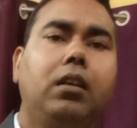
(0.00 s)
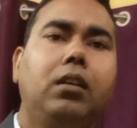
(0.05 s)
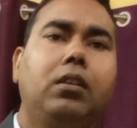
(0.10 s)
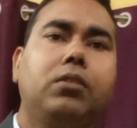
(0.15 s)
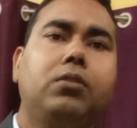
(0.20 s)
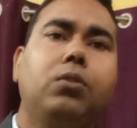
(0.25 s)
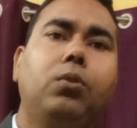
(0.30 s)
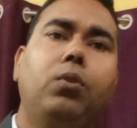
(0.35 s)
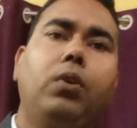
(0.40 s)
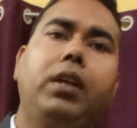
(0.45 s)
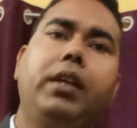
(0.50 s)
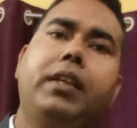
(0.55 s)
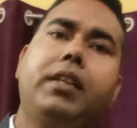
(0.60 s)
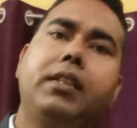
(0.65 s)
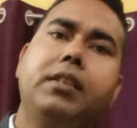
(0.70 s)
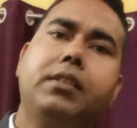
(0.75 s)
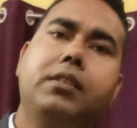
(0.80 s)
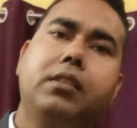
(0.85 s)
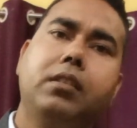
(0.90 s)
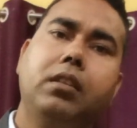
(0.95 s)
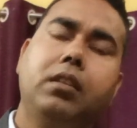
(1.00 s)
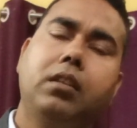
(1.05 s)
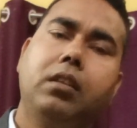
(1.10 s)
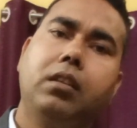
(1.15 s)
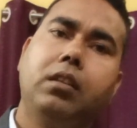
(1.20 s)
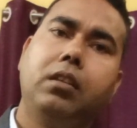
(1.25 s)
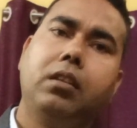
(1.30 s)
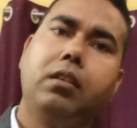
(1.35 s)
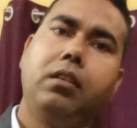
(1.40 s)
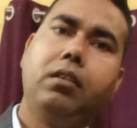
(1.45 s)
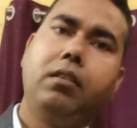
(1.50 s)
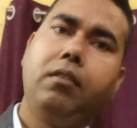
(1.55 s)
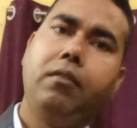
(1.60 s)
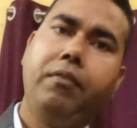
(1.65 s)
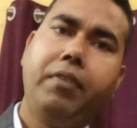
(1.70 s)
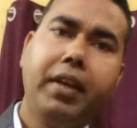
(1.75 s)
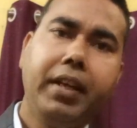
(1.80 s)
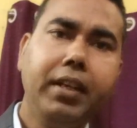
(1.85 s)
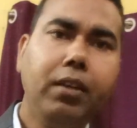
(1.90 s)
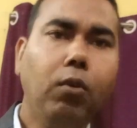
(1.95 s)
so it is
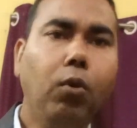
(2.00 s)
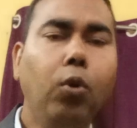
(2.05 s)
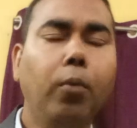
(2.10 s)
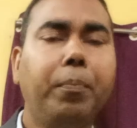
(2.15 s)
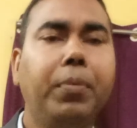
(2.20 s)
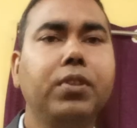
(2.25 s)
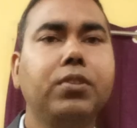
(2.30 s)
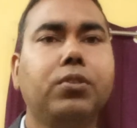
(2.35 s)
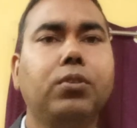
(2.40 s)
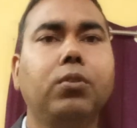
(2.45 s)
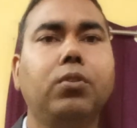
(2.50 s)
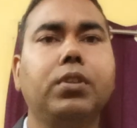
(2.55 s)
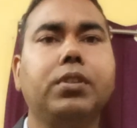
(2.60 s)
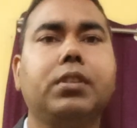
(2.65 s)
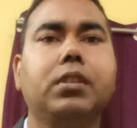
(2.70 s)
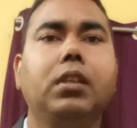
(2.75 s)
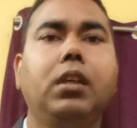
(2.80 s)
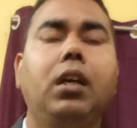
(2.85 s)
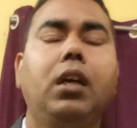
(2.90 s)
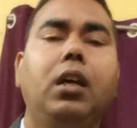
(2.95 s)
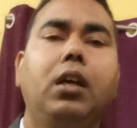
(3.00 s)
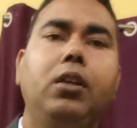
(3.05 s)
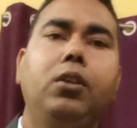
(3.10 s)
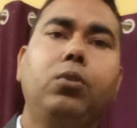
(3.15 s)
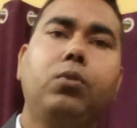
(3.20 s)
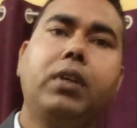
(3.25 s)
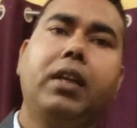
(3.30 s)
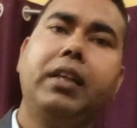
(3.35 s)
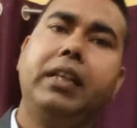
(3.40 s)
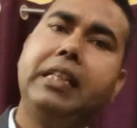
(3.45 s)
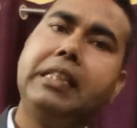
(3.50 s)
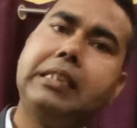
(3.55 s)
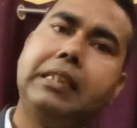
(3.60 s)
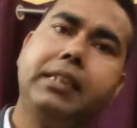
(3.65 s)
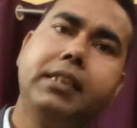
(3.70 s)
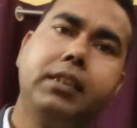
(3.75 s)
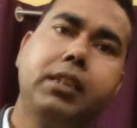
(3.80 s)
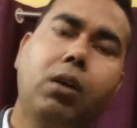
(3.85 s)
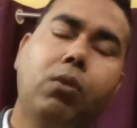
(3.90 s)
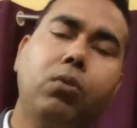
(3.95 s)
very open source. You can
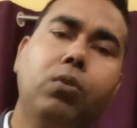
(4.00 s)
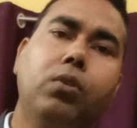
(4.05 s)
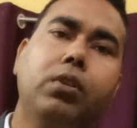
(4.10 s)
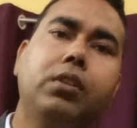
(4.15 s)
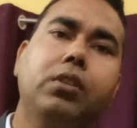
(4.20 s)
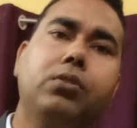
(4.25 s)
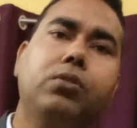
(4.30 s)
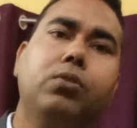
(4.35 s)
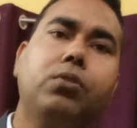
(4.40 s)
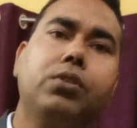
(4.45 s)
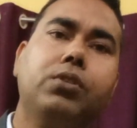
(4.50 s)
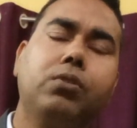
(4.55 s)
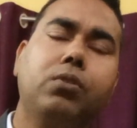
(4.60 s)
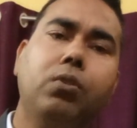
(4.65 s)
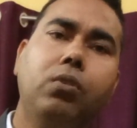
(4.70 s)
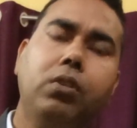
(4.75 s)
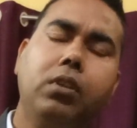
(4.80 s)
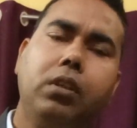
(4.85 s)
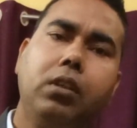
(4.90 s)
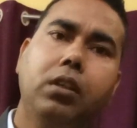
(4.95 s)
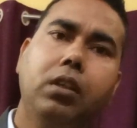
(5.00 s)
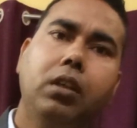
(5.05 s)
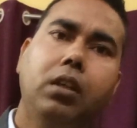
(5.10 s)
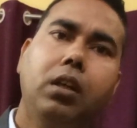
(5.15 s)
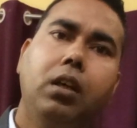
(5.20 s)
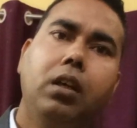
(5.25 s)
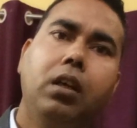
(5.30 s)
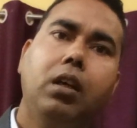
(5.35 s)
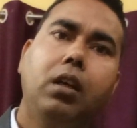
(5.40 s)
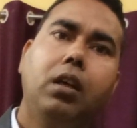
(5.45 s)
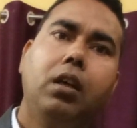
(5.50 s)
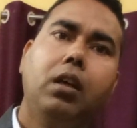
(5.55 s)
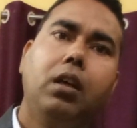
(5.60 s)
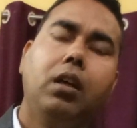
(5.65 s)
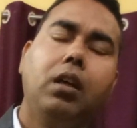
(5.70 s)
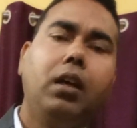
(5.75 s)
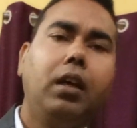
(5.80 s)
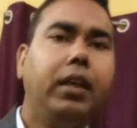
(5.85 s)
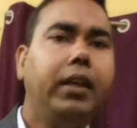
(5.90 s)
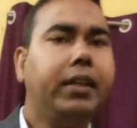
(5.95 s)
easily download the source code.
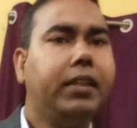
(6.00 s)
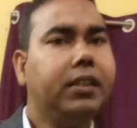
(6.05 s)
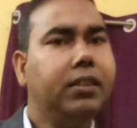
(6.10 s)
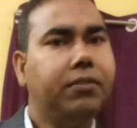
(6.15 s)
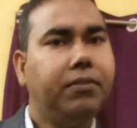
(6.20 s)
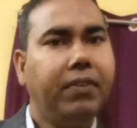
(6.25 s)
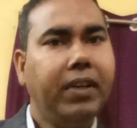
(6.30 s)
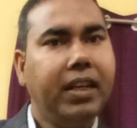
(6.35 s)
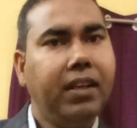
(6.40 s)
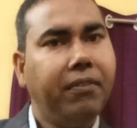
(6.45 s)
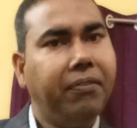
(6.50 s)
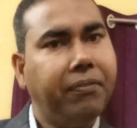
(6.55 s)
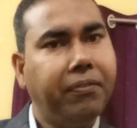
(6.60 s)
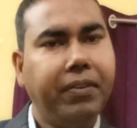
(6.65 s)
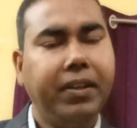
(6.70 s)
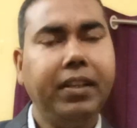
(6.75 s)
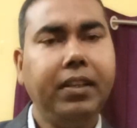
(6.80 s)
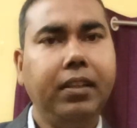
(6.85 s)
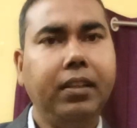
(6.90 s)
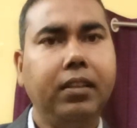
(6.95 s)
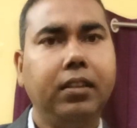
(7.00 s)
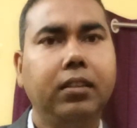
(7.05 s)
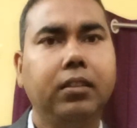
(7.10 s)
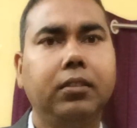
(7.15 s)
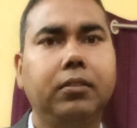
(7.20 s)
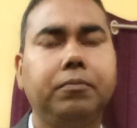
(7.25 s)
It is very free,